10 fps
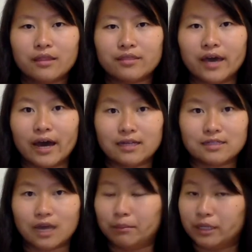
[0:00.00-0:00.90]
that
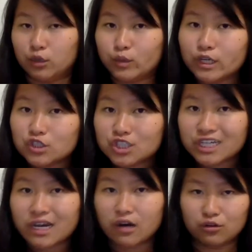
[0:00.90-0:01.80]
I'm in a
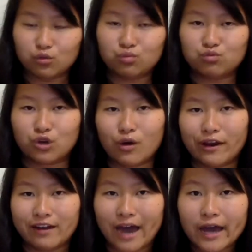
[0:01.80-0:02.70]
wheelchair. I'll
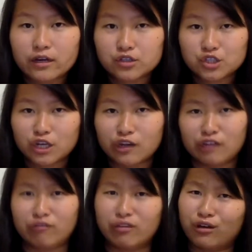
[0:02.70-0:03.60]
require an aisle chair,
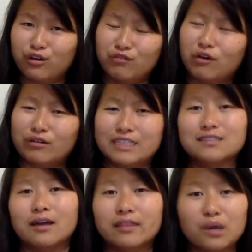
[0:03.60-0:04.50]
even though you've already
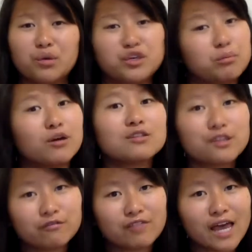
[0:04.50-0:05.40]
done that when you booked
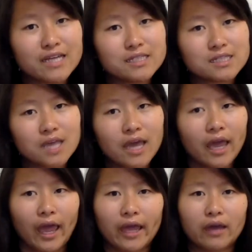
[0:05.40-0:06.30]
the flight
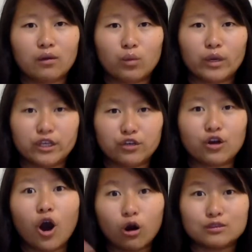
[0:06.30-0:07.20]
and when you
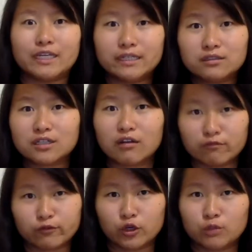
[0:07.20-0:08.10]
called in to
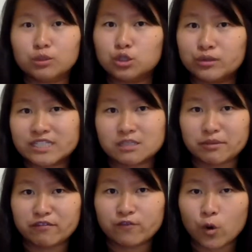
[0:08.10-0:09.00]
confirm 2 weeks
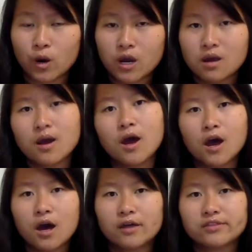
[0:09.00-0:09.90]
before
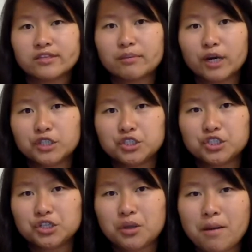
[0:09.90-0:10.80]

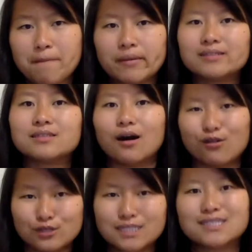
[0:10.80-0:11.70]
departure. But it's
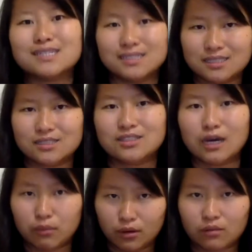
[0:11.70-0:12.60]
always good to
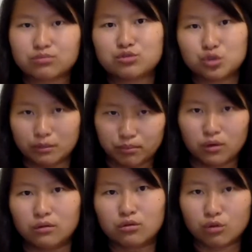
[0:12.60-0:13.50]
double,
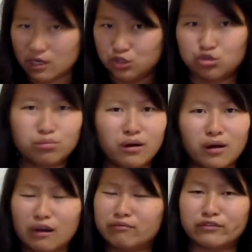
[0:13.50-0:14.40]
triple, quadruple
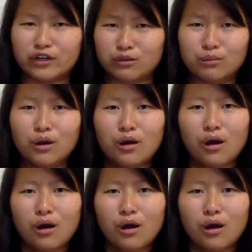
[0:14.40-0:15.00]
confirm.